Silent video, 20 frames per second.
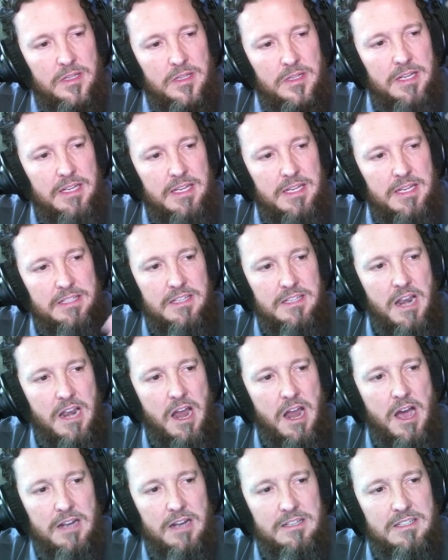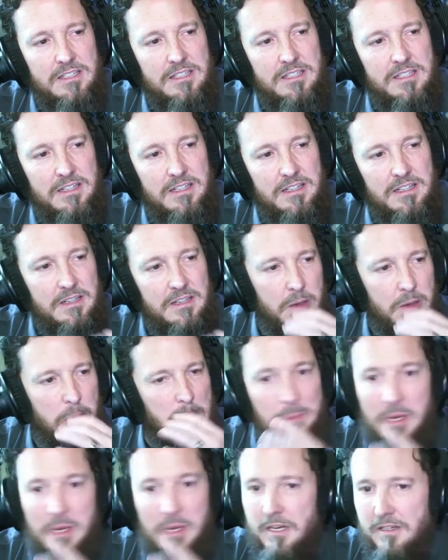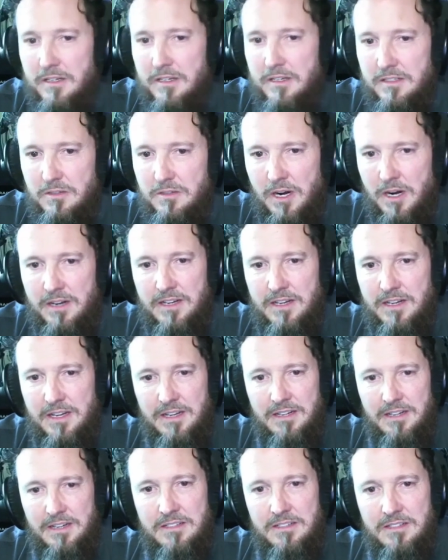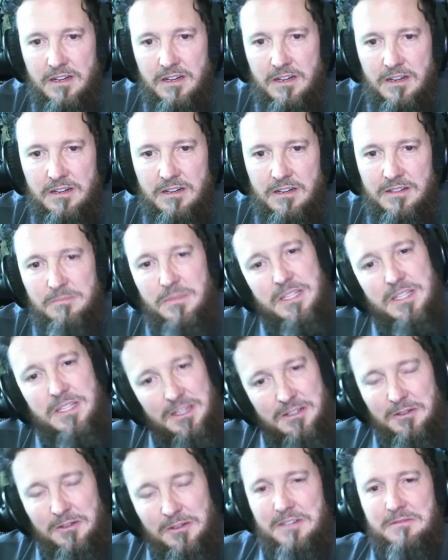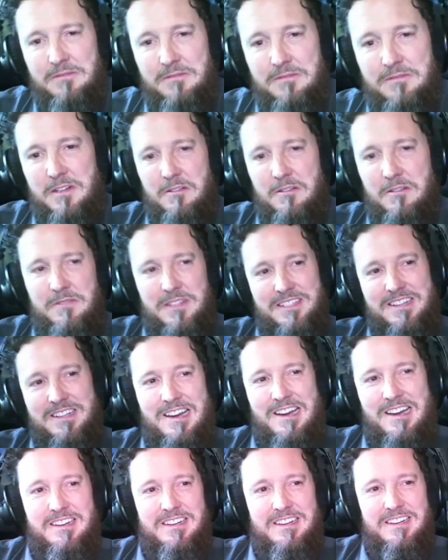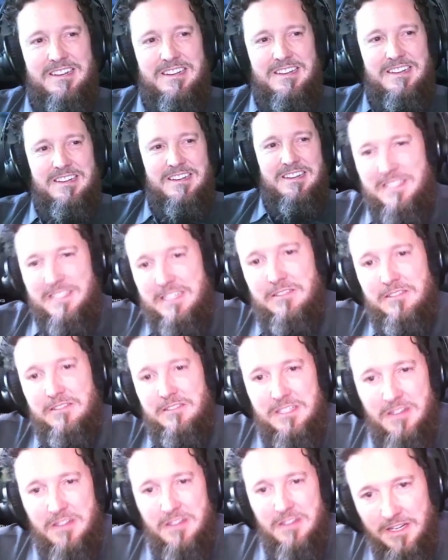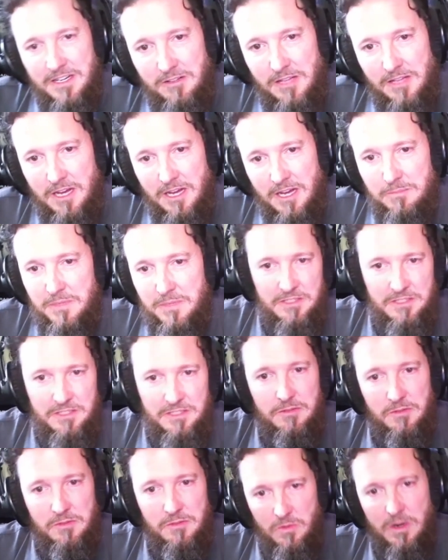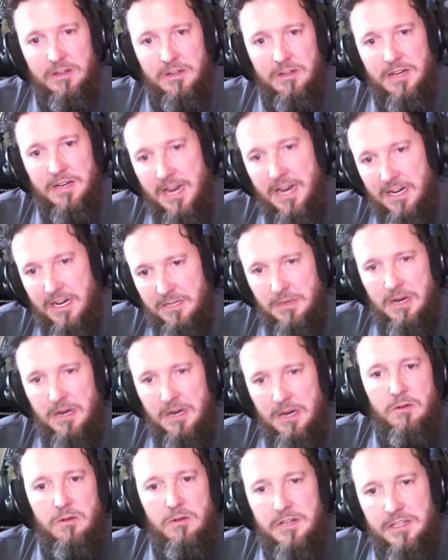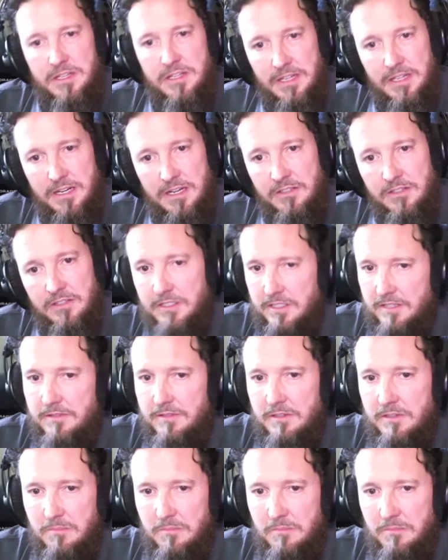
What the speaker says: it's not immediate, right? And particularly if it's not something that's easily done in cloud because you're requiring hash power or anything else, it's even